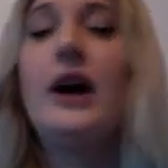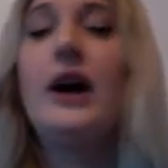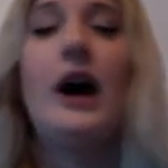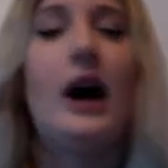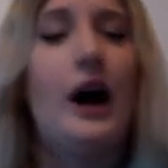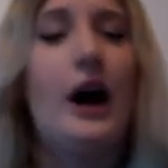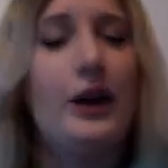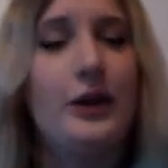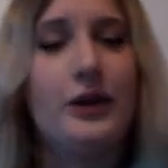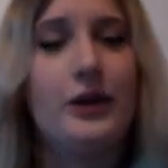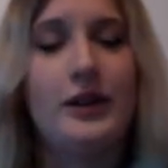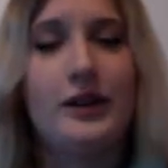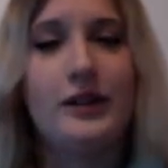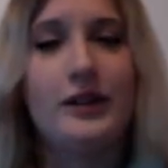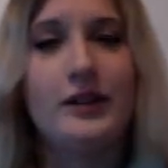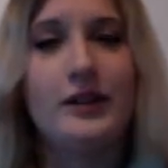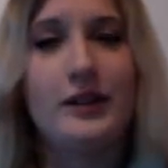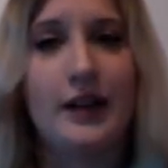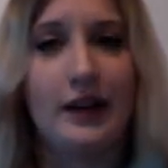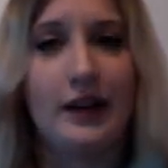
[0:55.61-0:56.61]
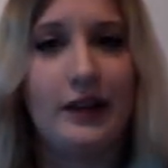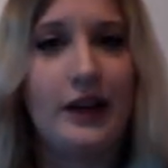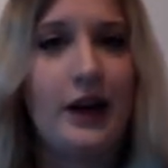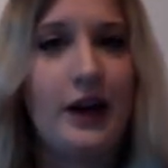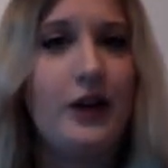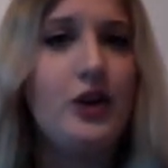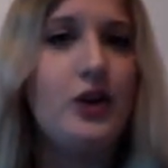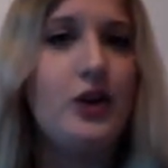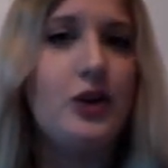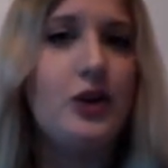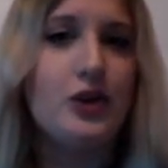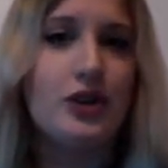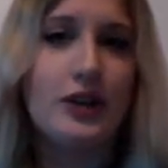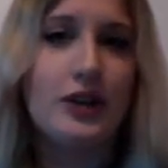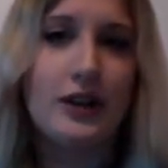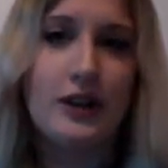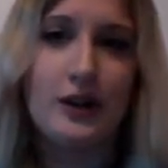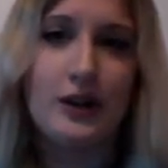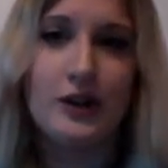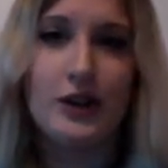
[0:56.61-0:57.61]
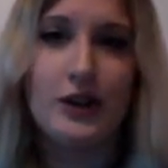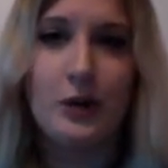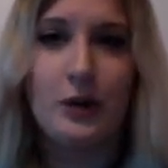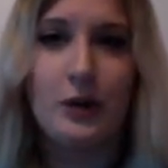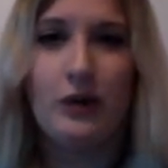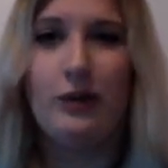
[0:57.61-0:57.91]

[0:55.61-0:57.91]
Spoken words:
other things like that, usually things you would have